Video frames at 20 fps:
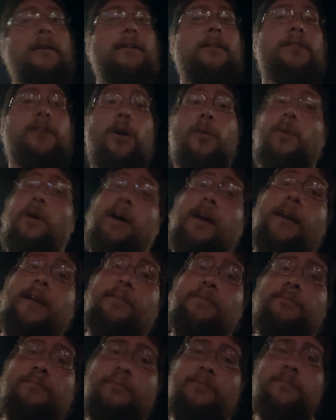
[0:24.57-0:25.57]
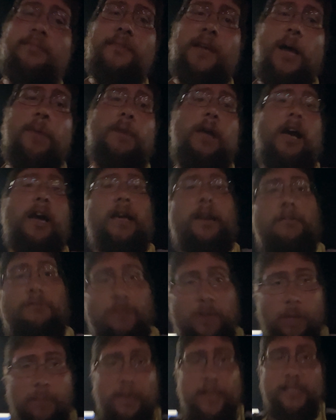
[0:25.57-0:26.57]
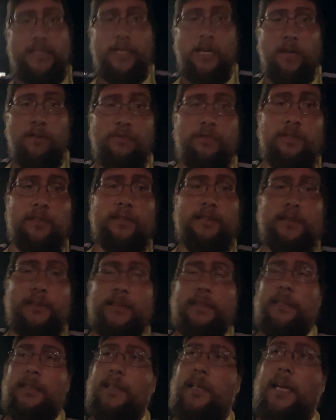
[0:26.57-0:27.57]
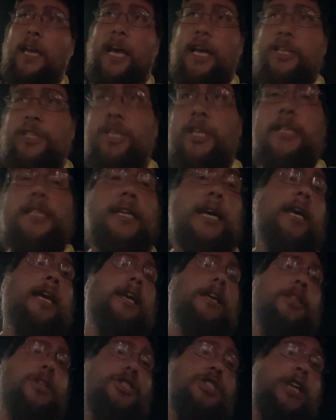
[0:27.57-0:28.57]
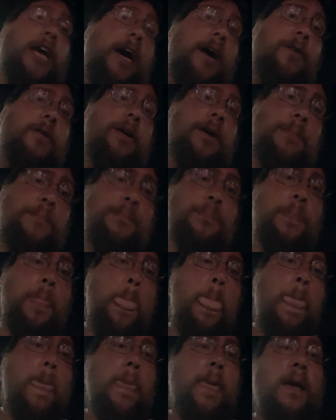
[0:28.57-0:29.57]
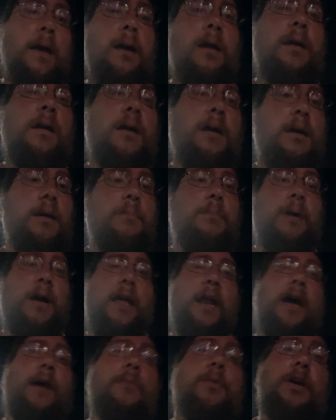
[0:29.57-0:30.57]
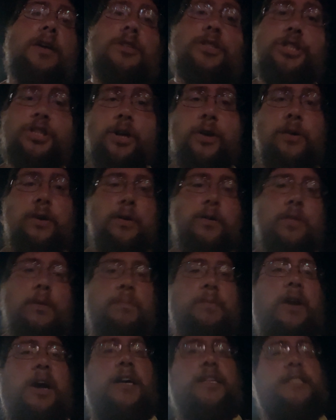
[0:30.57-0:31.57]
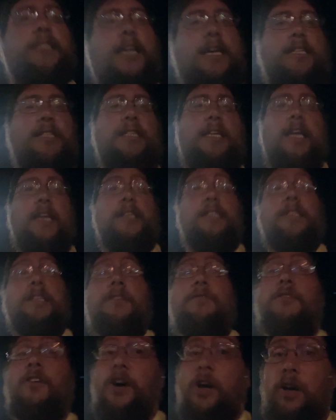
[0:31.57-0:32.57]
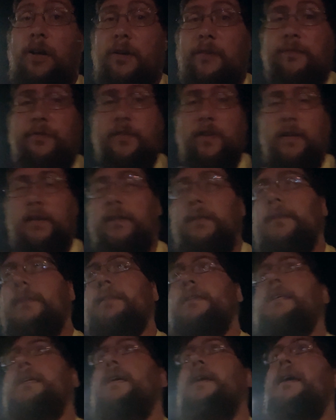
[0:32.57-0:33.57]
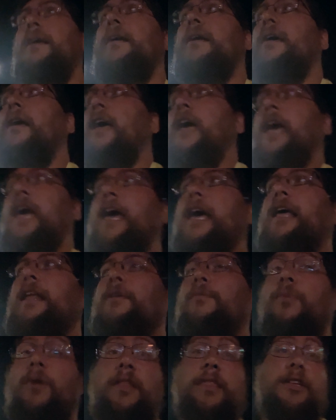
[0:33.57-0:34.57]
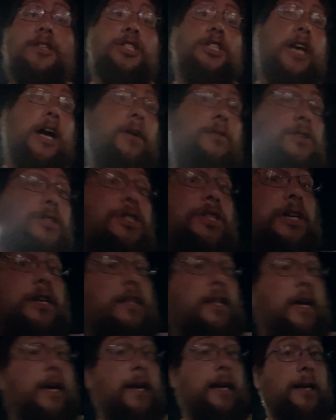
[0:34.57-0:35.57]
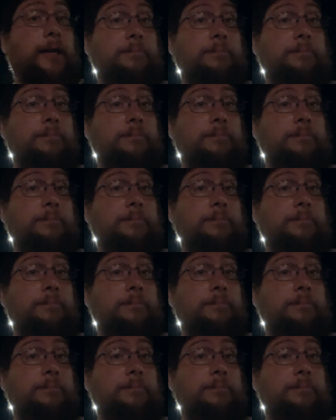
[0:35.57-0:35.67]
Don't worry, I'm not gonna film myself actually taking the shower but I will show you the process that is involved and what the showers look like.